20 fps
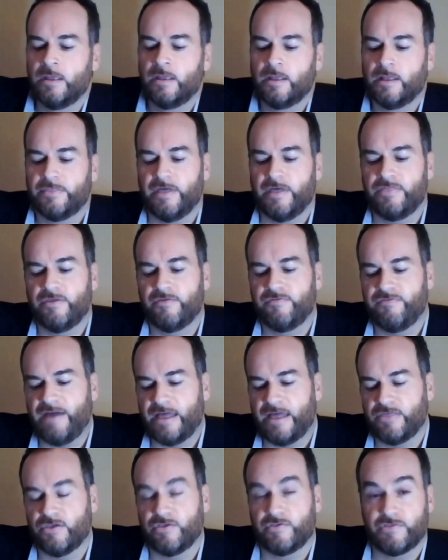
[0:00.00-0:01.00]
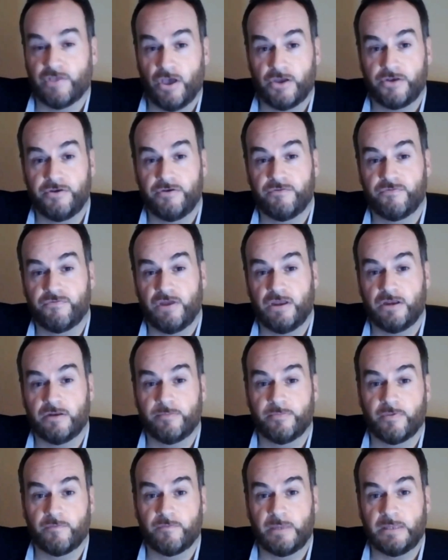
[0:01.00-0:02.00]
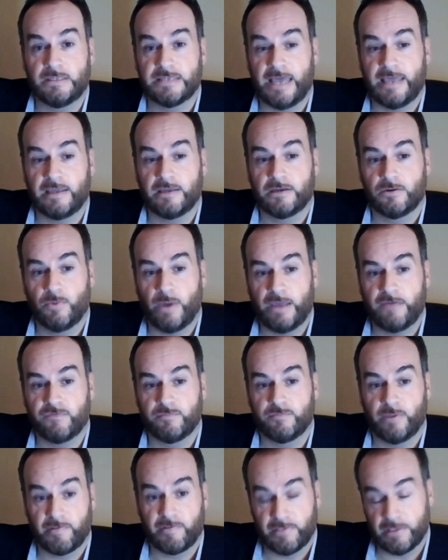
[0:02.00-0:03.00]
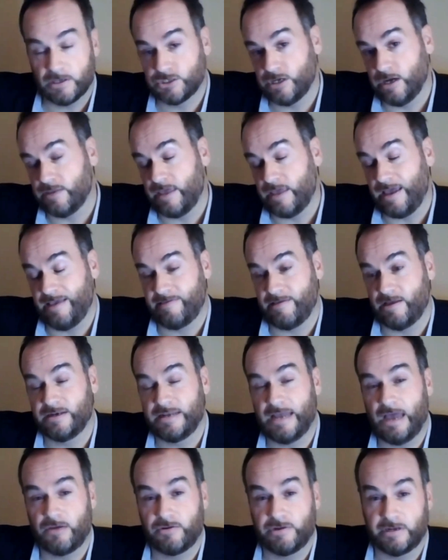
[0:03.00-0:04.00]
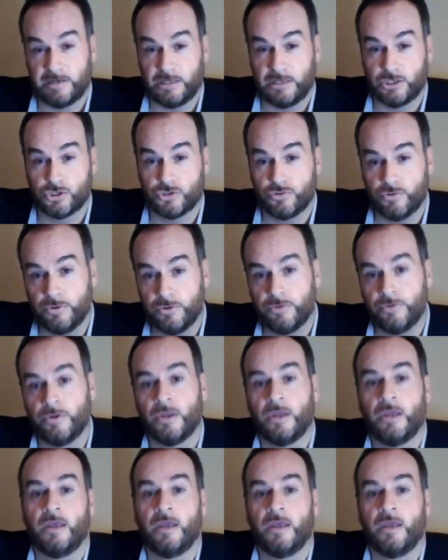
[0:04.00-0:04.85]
than the fact that certain freedoms have been taken away from us this year. That is undoubtedly true.